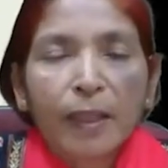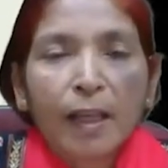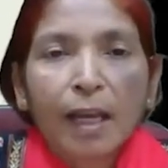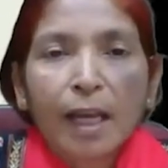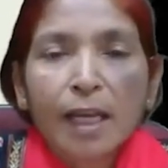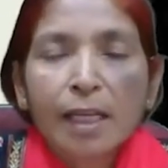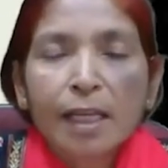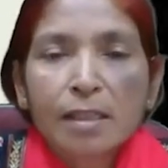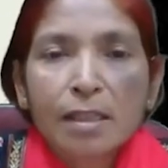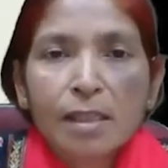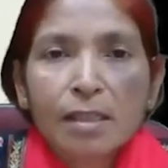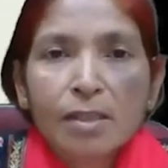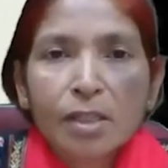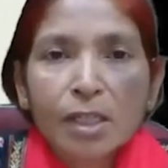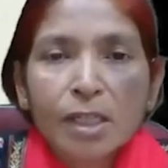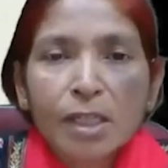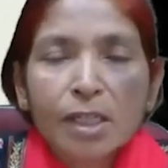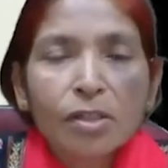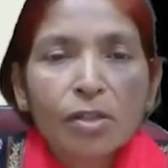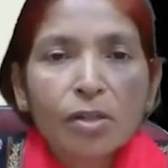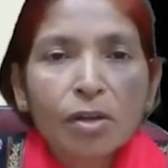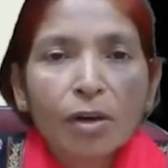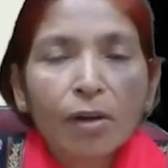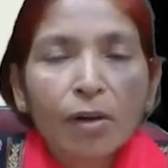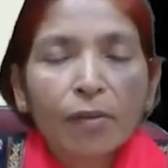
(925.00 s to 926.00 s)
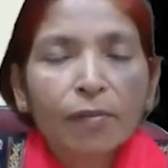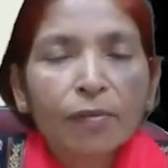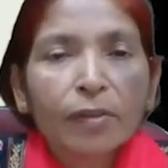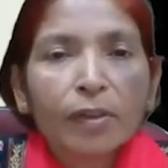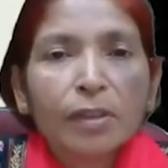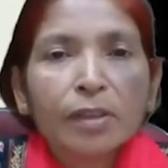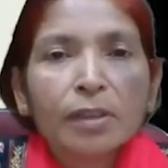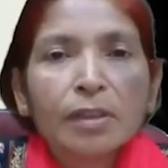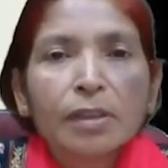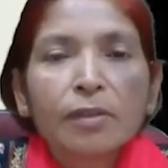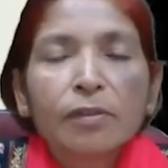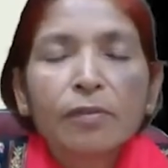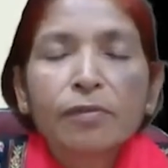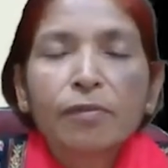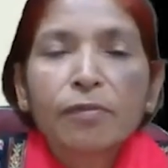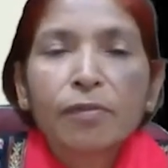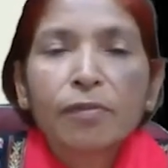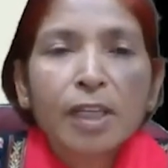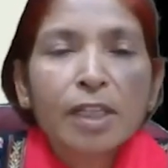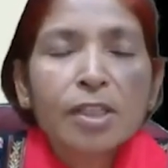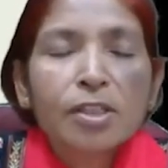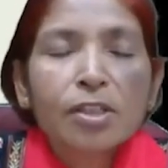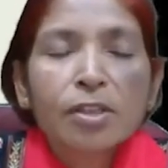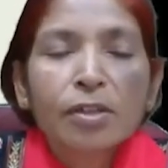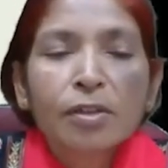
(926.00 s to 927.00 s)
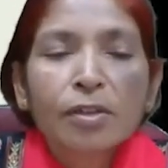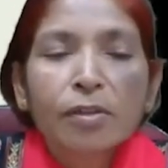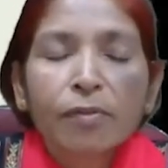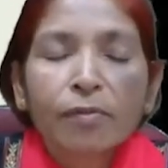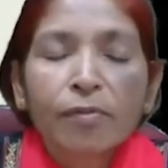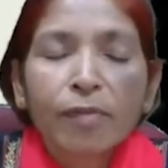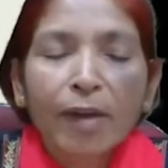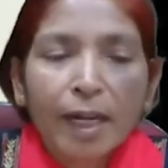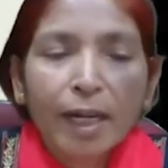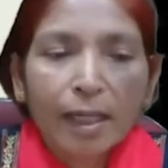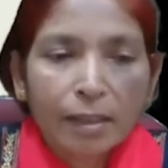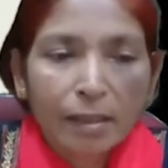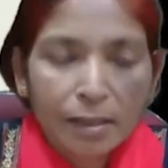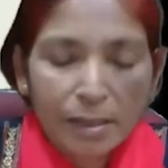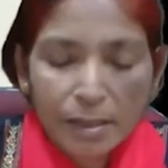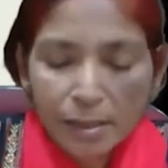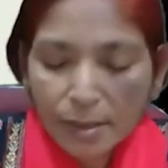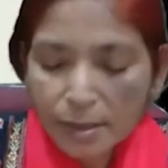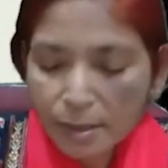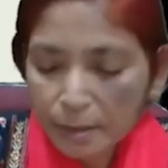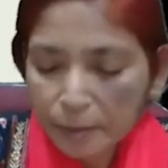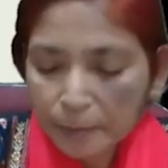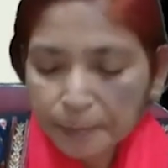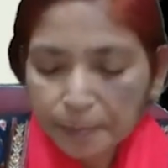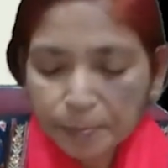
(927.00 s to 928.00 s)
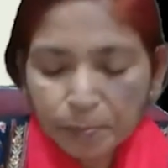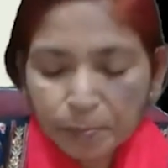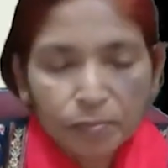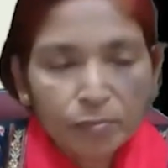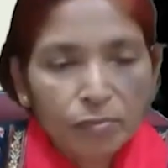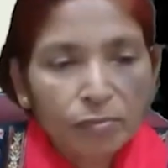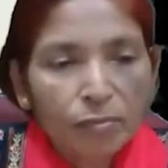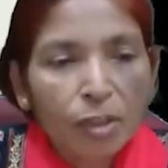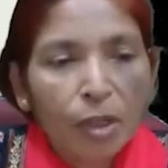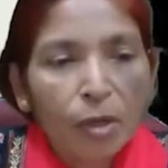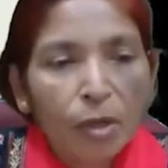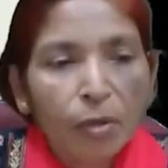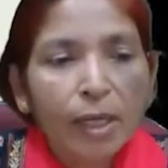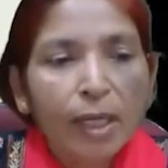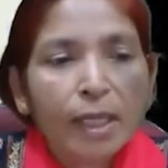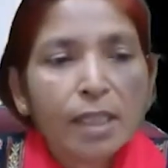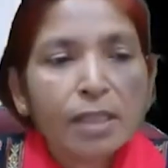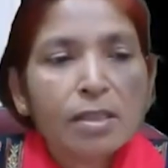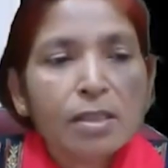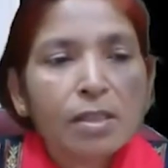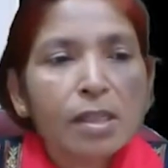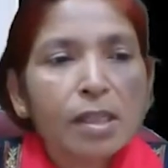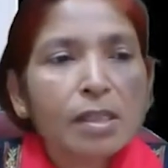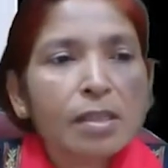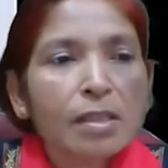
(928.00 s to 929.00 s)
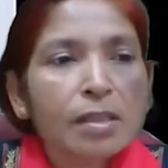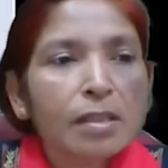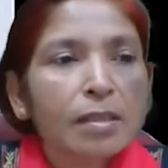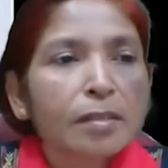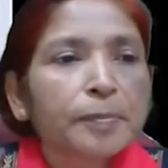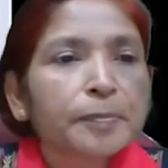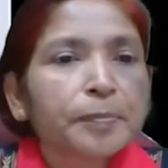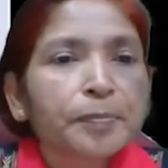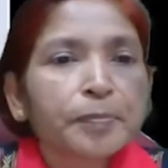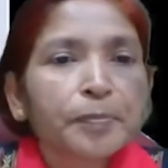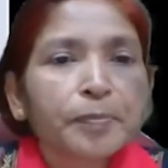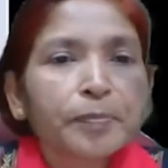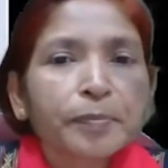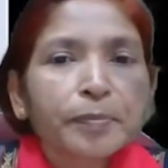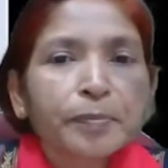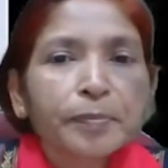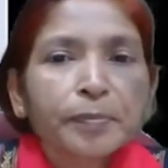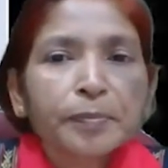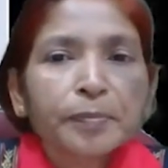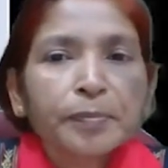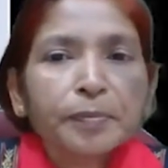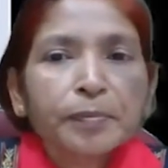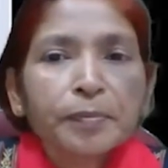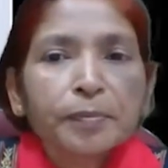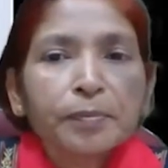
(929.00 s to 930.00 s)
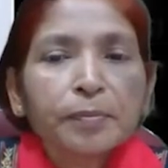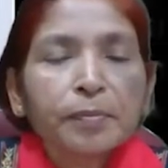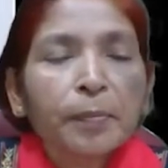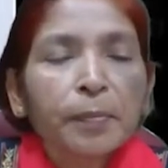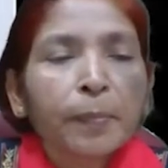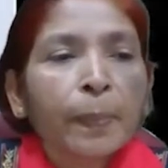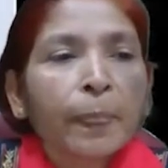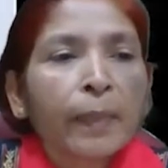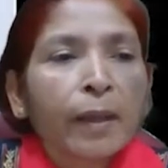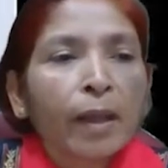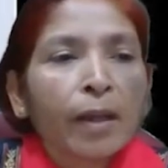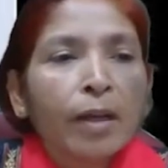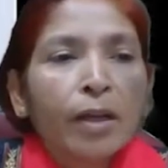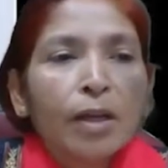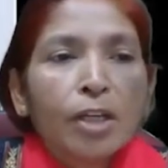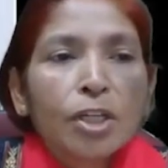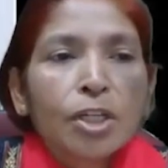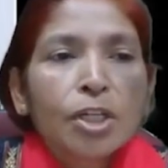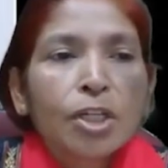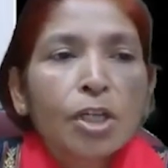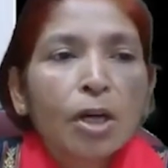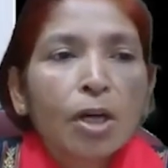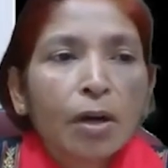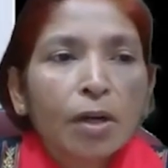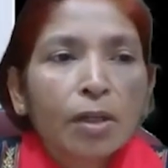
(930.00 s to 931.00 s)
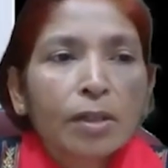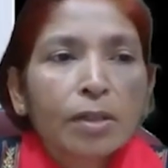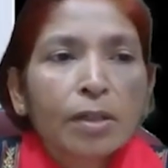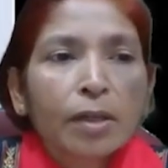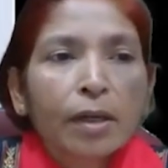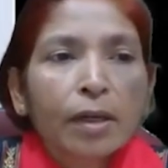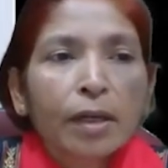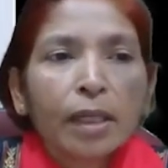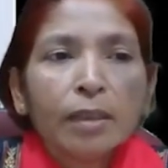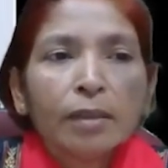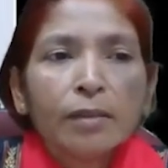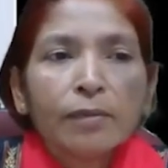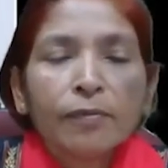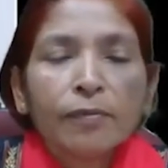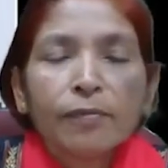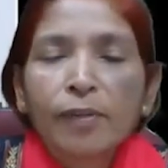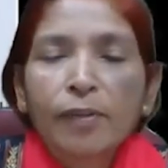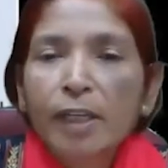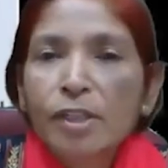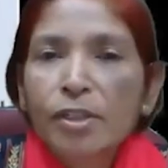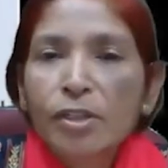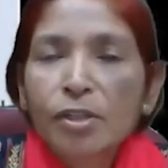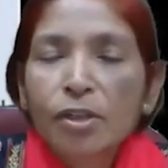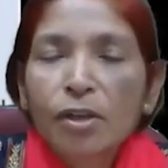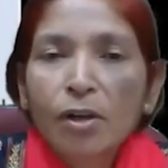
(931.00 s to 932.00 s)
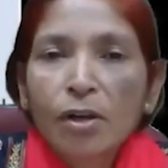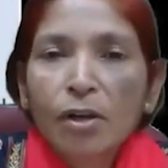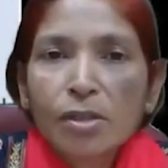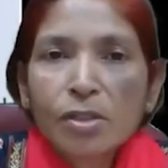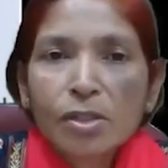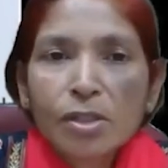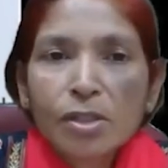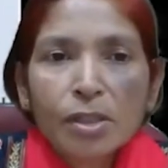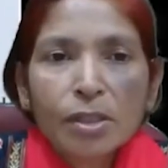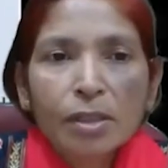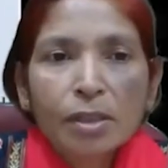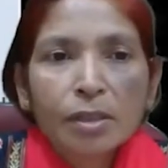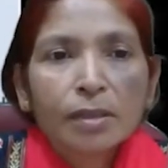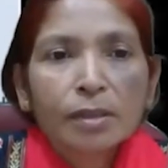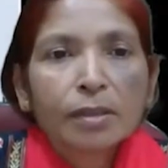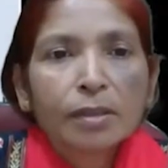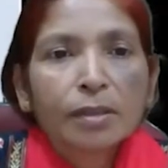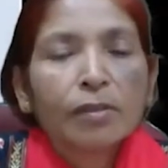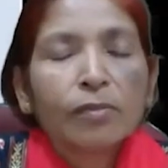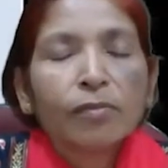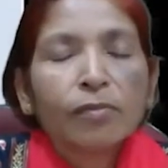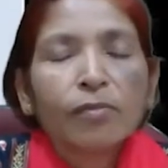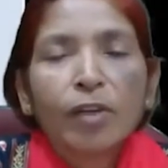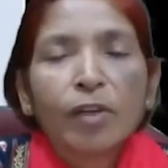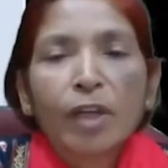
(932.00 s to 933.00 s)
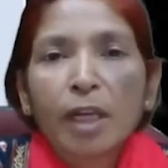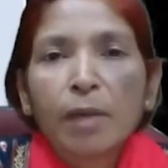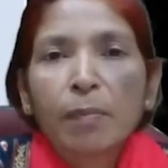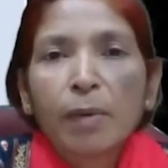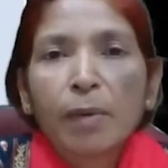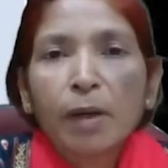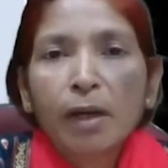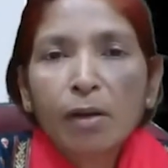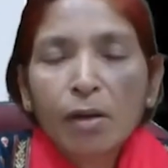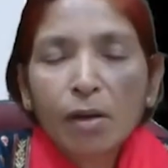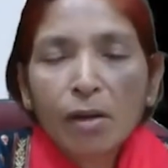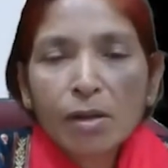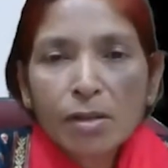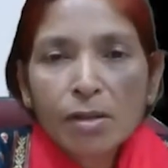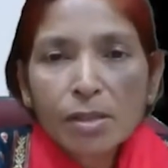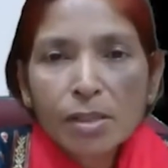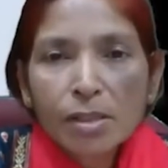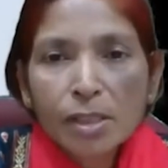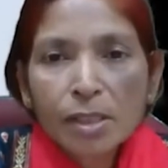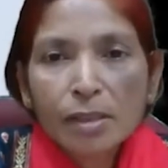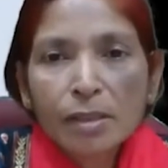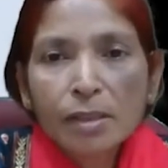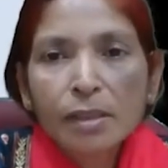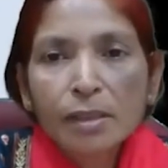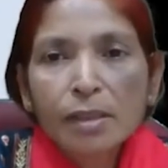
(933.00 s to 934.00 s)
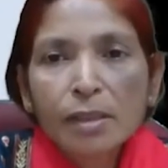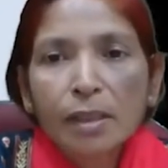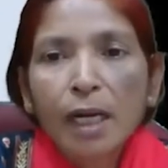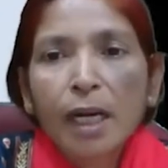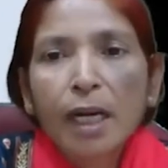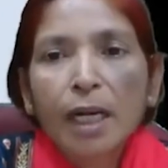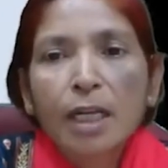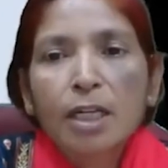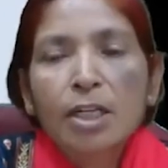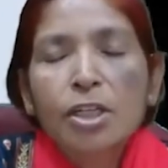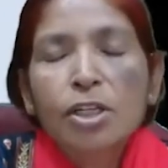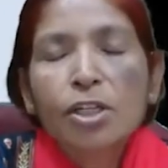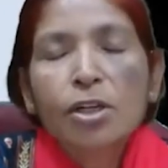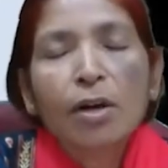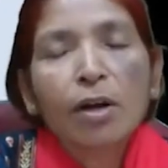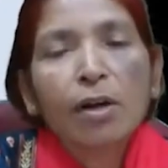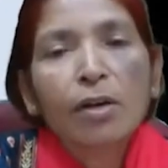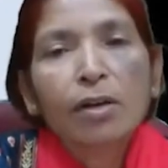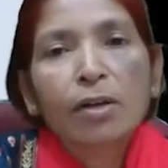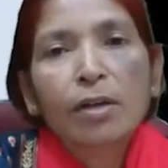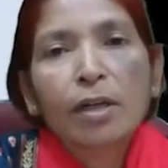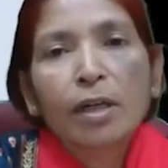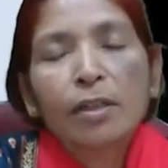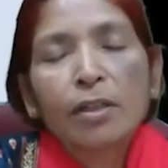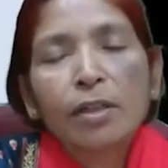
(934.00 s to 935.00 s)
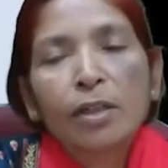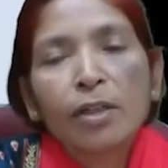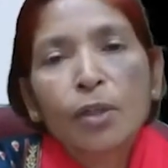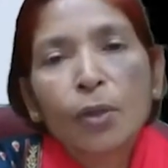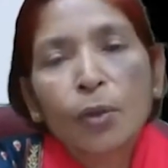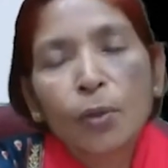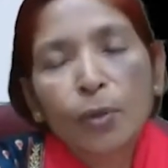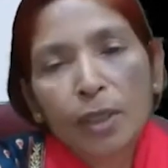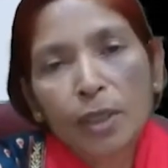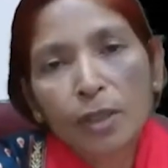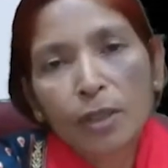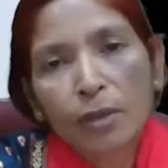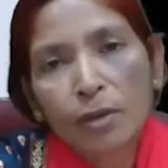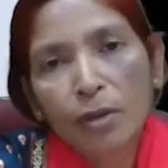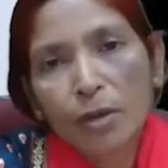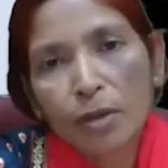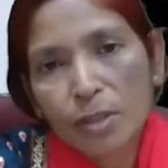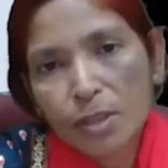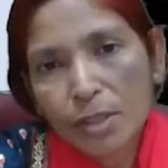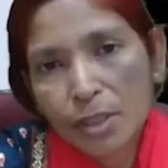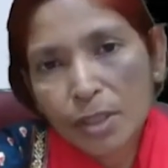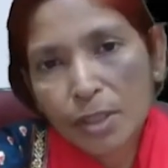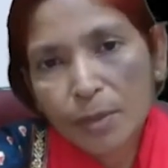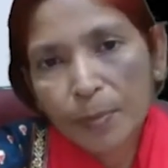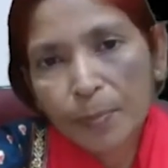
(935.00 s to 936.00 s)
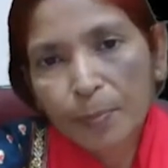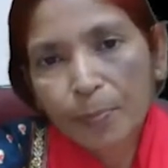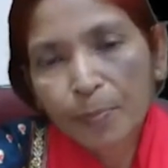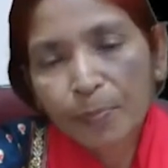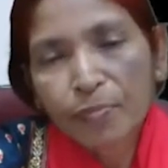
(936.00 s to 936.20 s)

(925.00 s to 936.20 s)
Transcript: existence of fixed factors. Now, next is short run fixed cost, variable cost, and short run total cost.